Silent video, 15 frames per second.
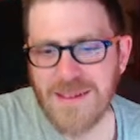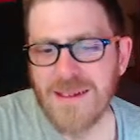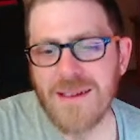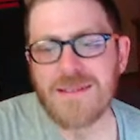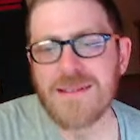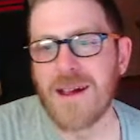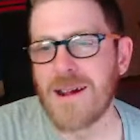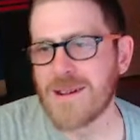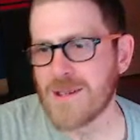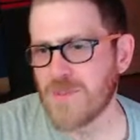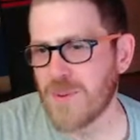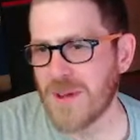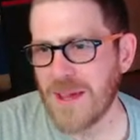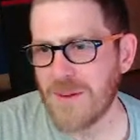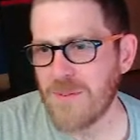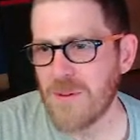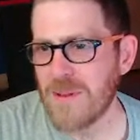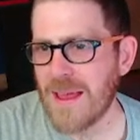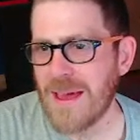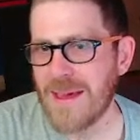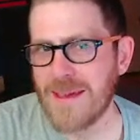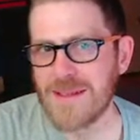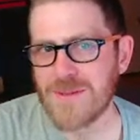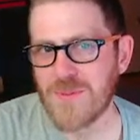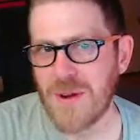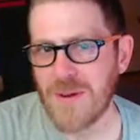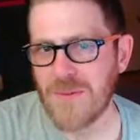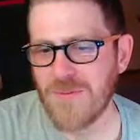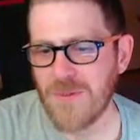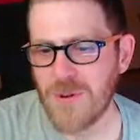TardisWiki Wiki Roulette is
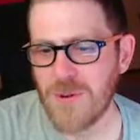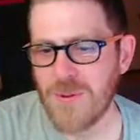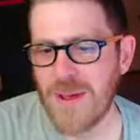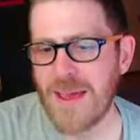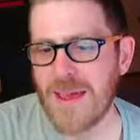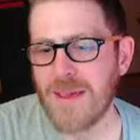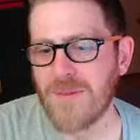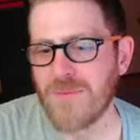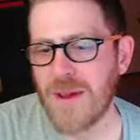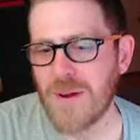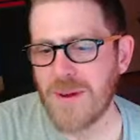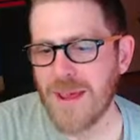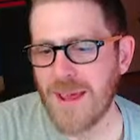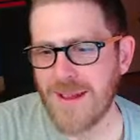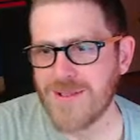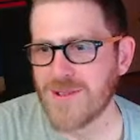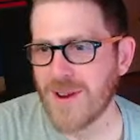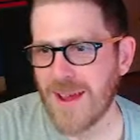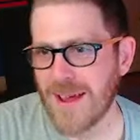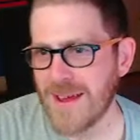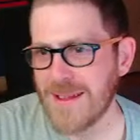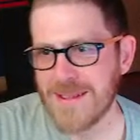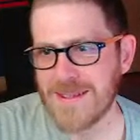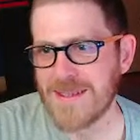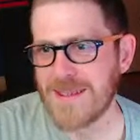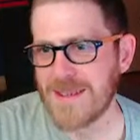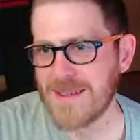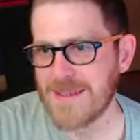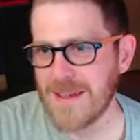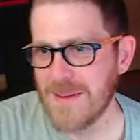run through a very intricate
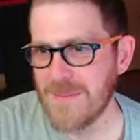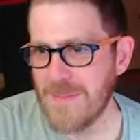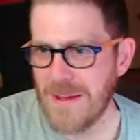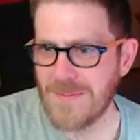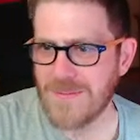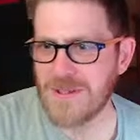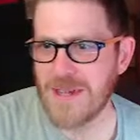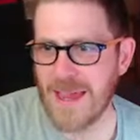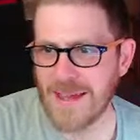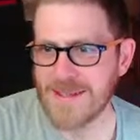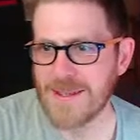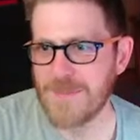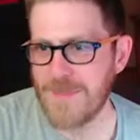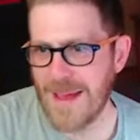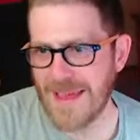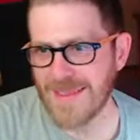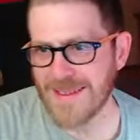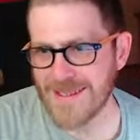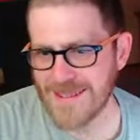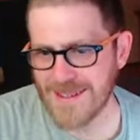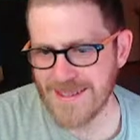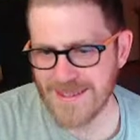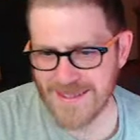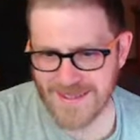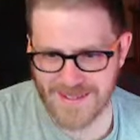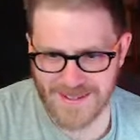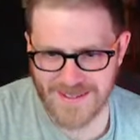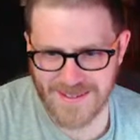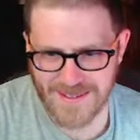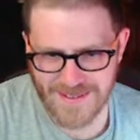system of checks and balances,
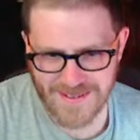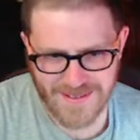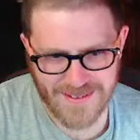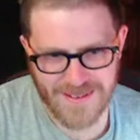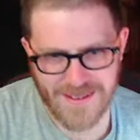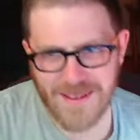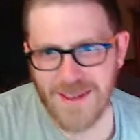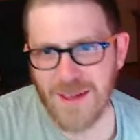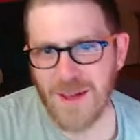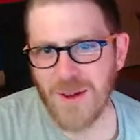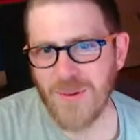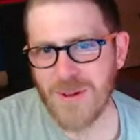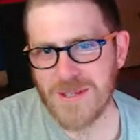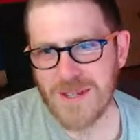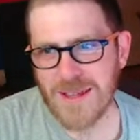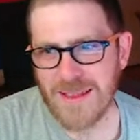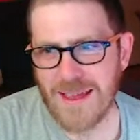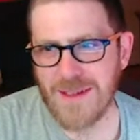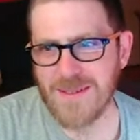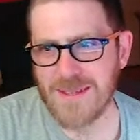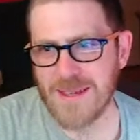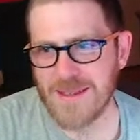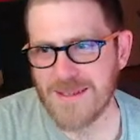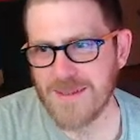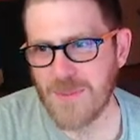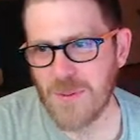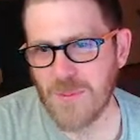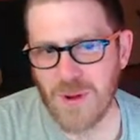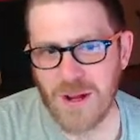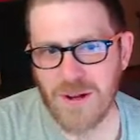which allows it to
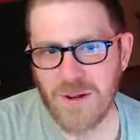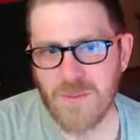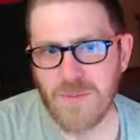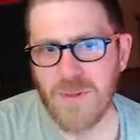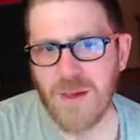be run with the